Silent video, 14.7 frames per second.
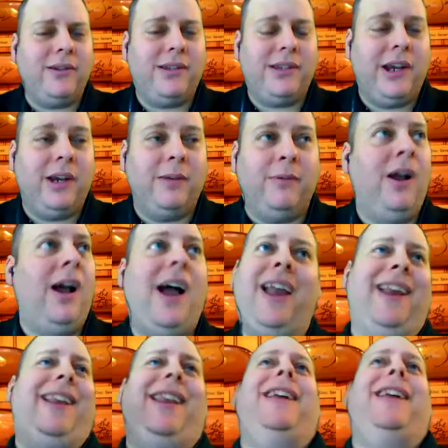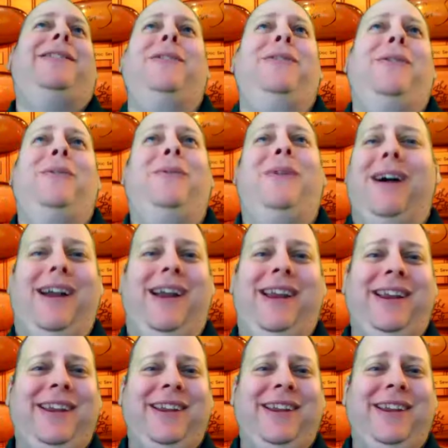is terrible. I don't know why.